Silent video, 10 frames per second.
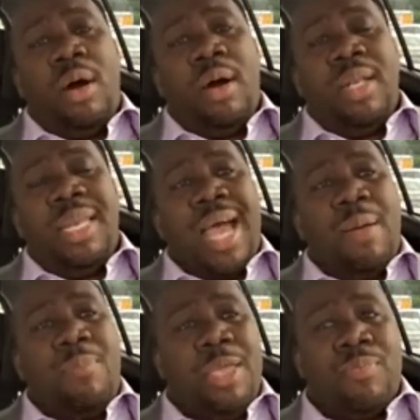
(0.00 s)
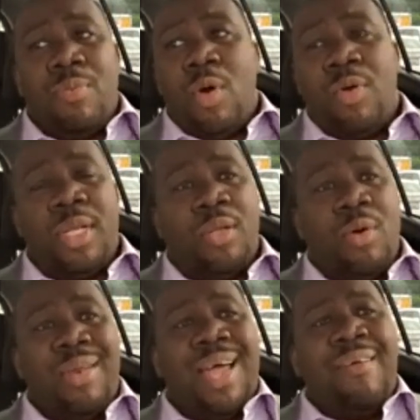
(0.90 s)
are not being promoted
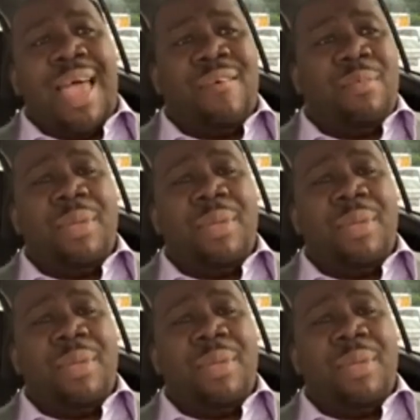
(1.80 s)
or not haven't